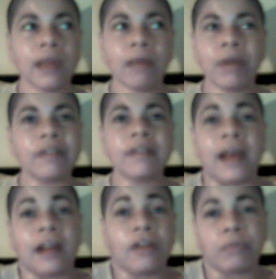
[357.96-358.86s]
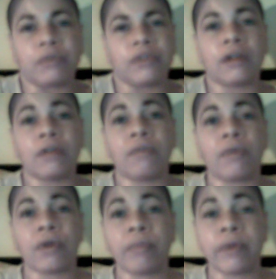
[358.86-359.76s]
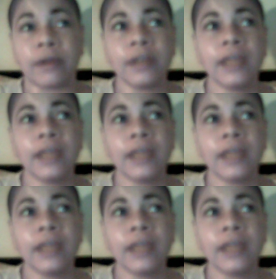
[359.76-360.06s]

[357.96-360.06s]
But it's not 100% clove oil, but